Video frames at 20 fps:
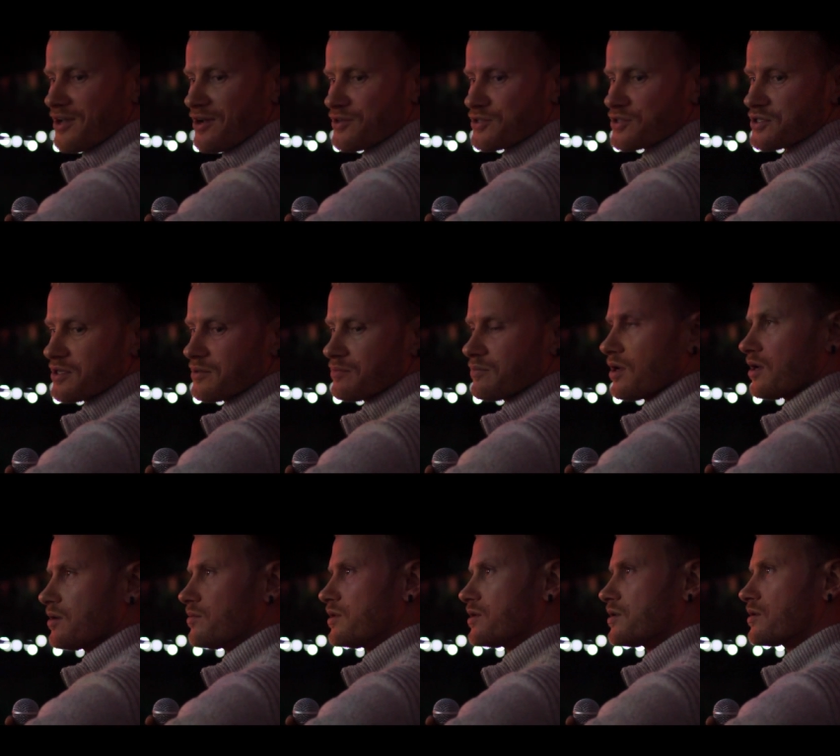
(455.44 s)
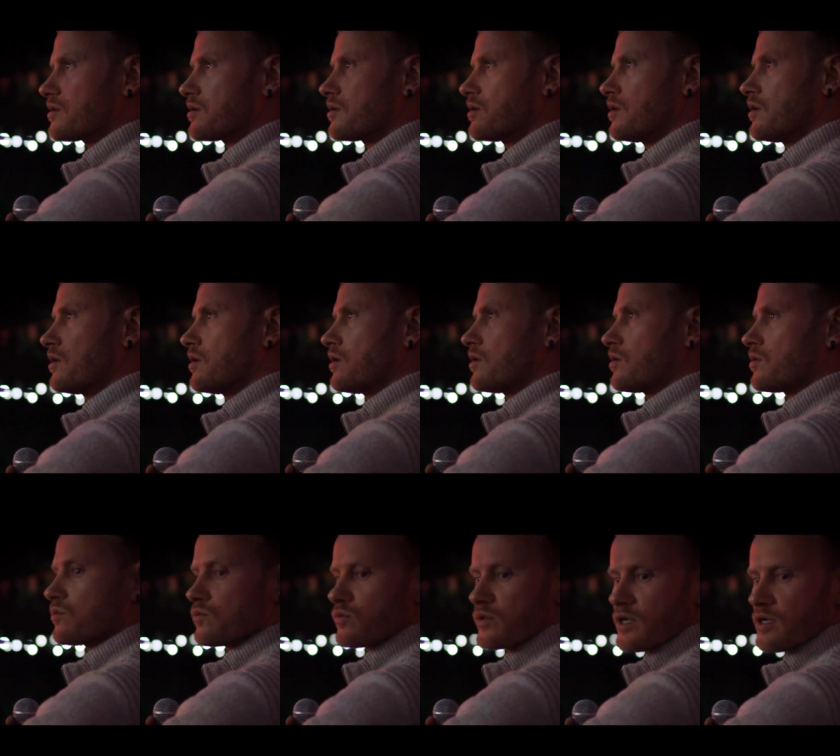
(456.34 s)
oh shit moment
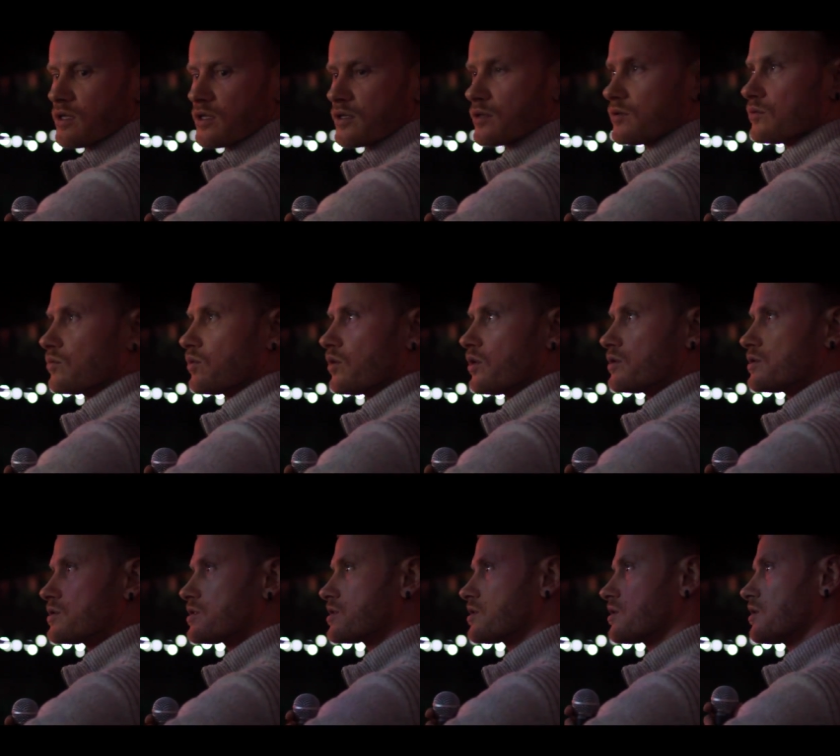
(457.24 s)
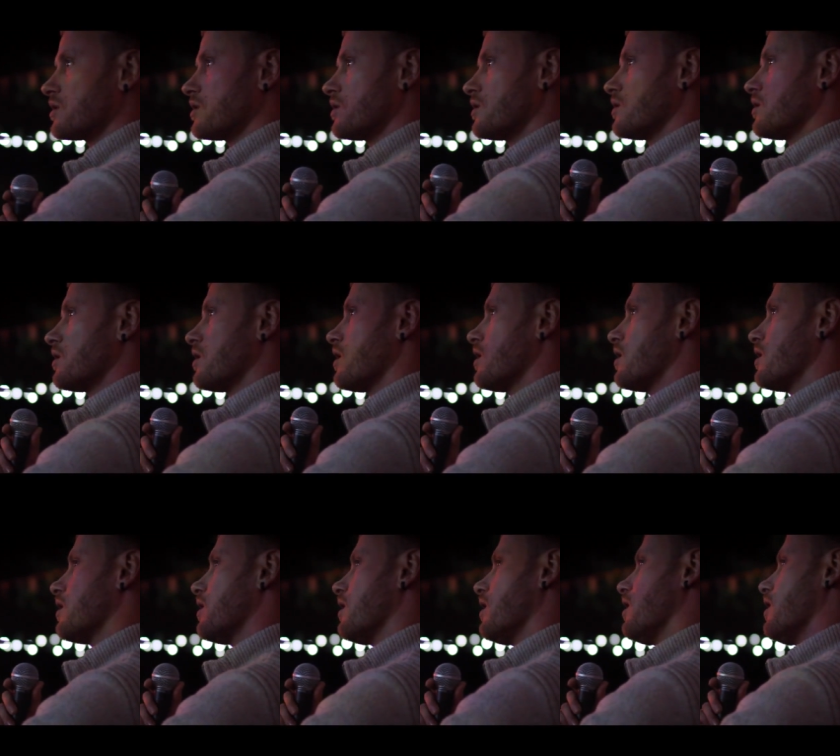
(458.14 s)
really was
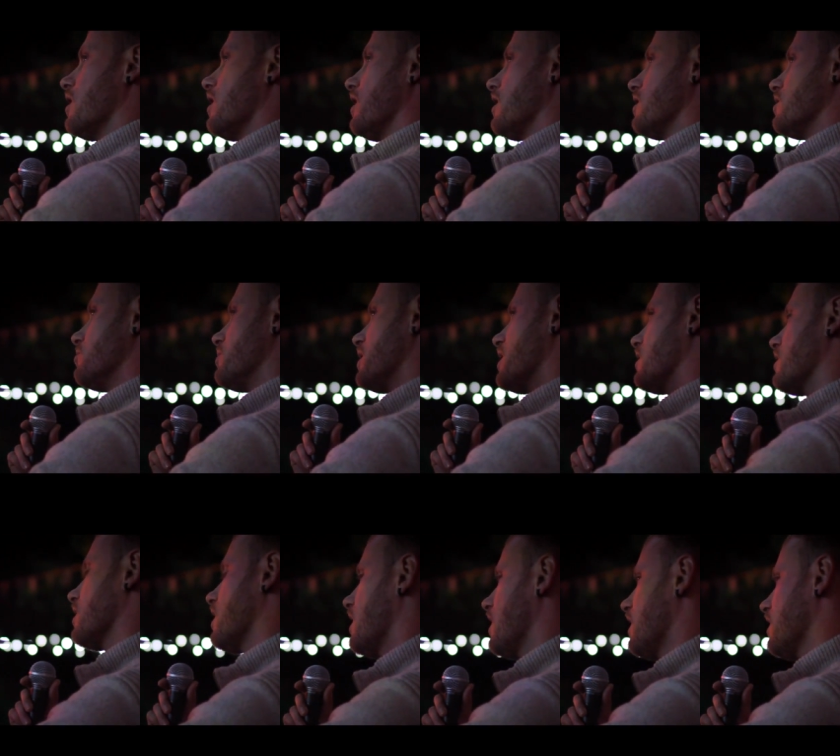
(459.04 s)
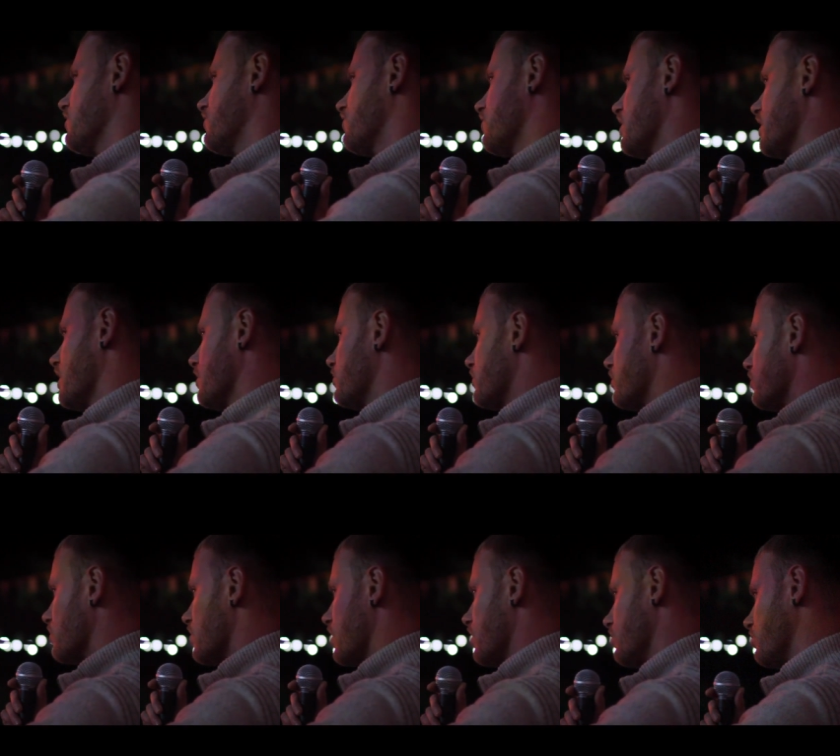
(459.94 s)
at about halfway up the
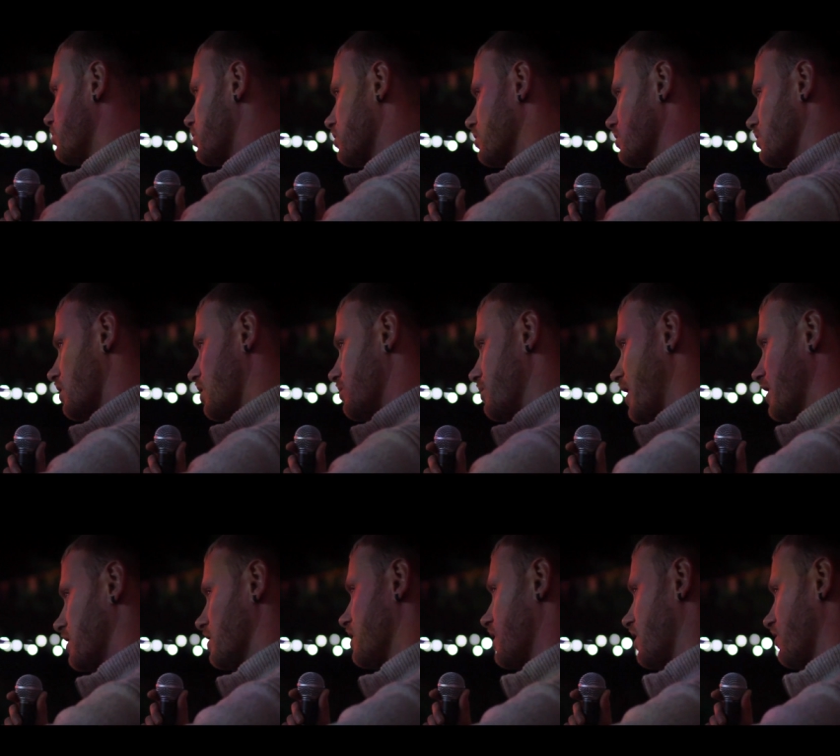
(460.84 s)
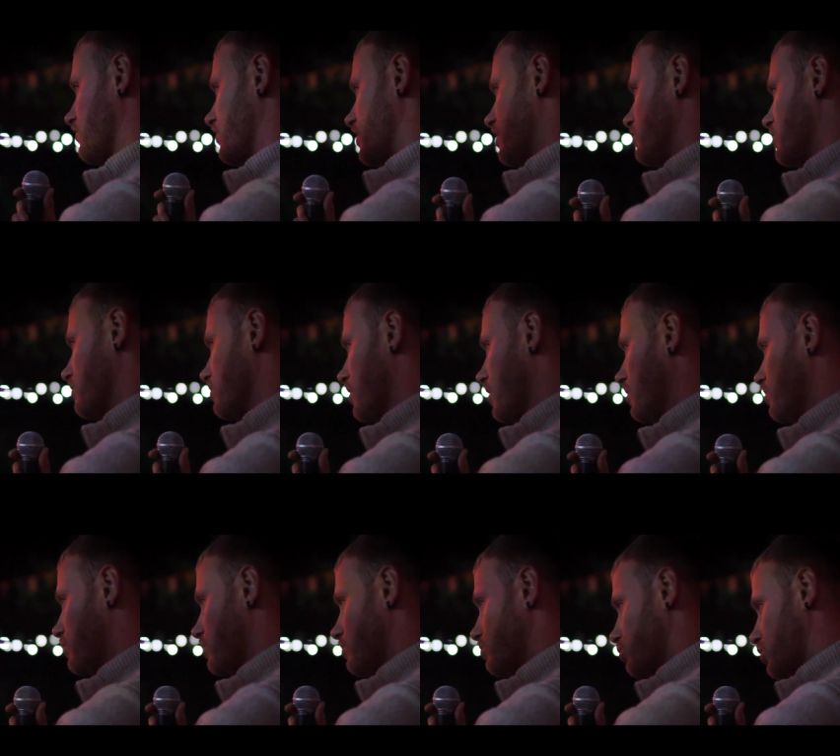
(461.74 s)
rope. I made it halfway up the rope,
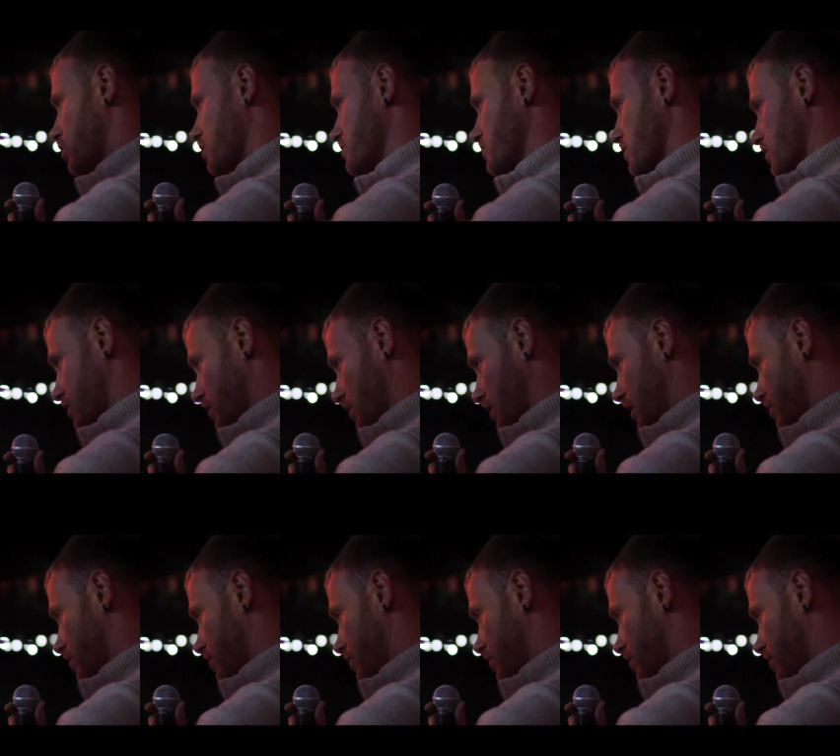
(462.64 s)
cross-sicking